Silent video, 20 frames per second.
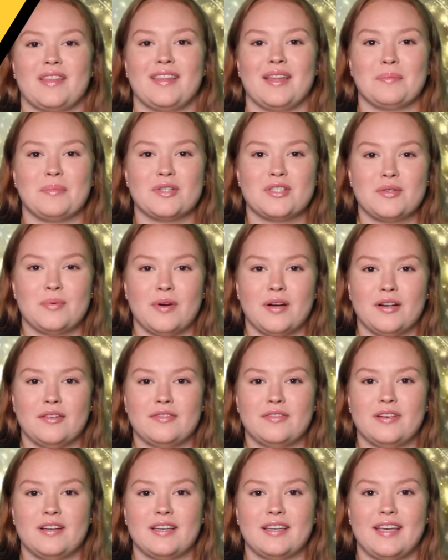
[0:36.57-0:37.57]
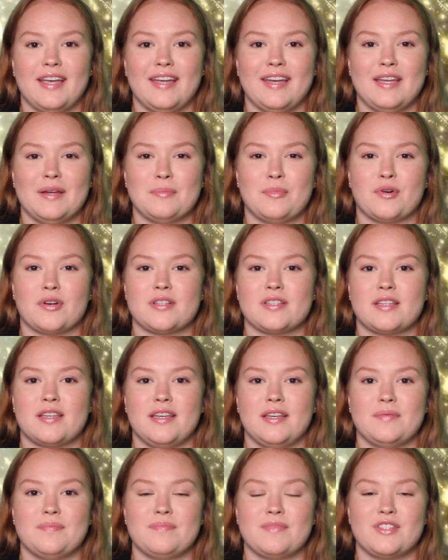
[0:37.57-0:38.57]
Number 12, Katie
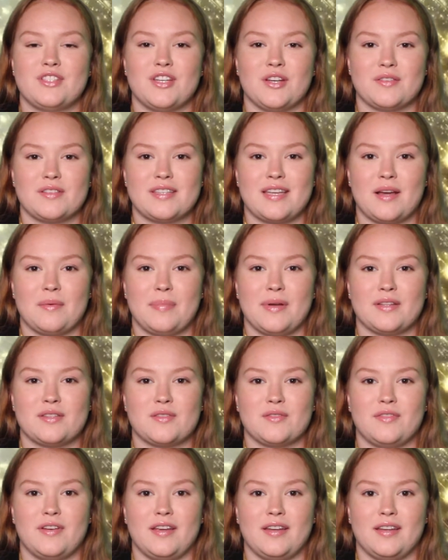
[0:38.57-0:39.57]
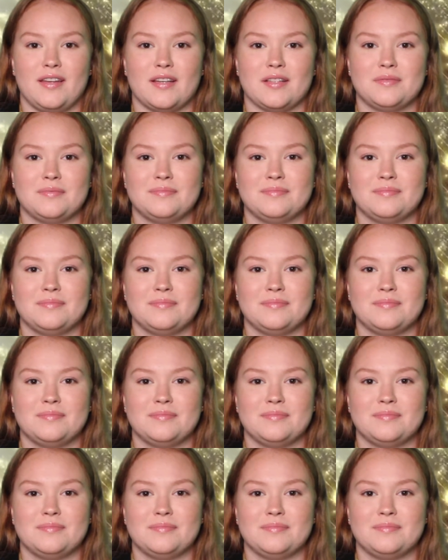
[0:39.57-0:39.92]
Amborski, Johnstown, Pennsylvania.